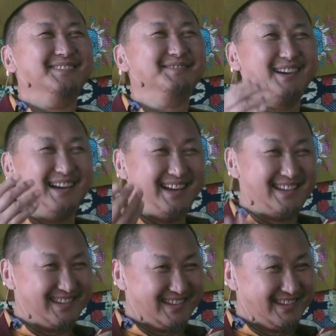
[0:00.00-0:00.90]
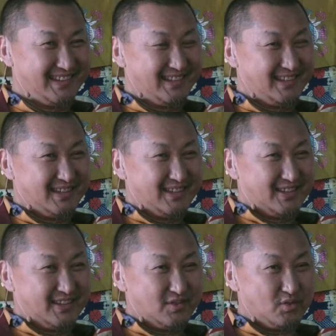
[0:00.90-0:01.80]
Why?
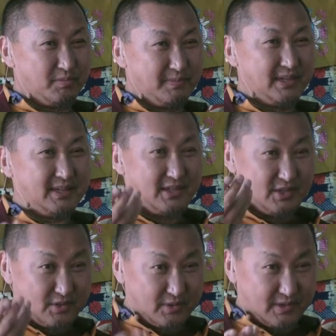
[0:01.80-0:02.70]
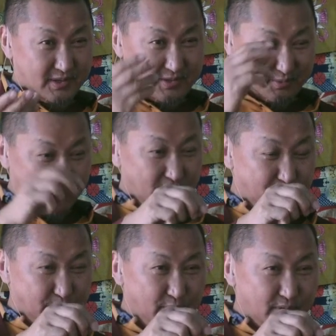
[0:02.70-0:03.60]
You mean this
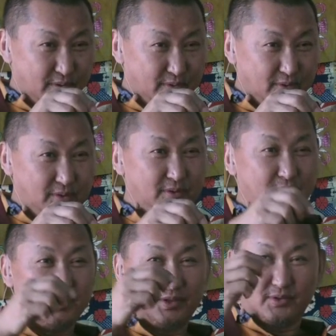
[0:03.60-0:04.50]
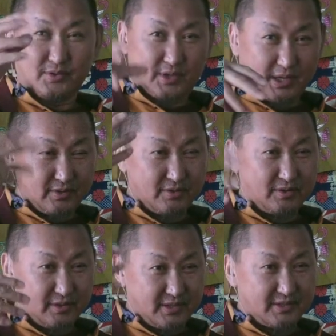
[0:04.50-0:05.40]
one book or
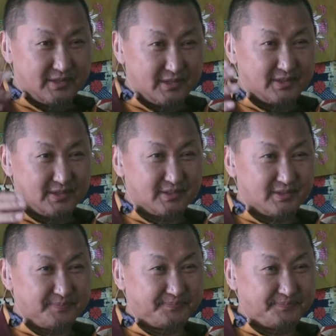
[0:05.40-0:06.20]
general these teachings?